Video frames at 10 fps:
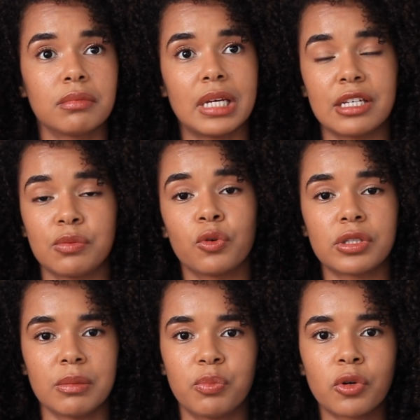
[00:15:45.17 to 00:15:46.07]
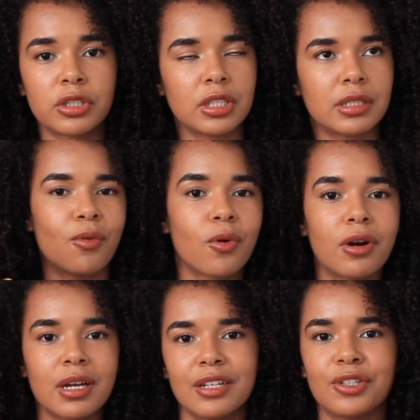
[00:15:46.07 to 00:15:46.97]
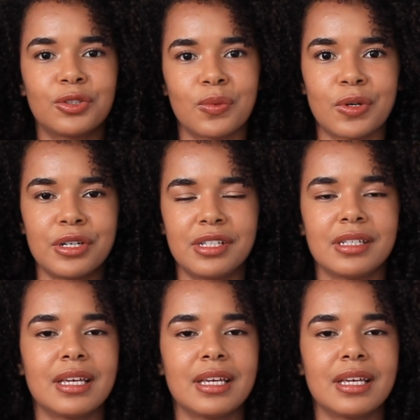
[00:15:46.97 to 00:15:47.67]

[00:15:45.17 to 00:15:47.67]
is most important, or in other words,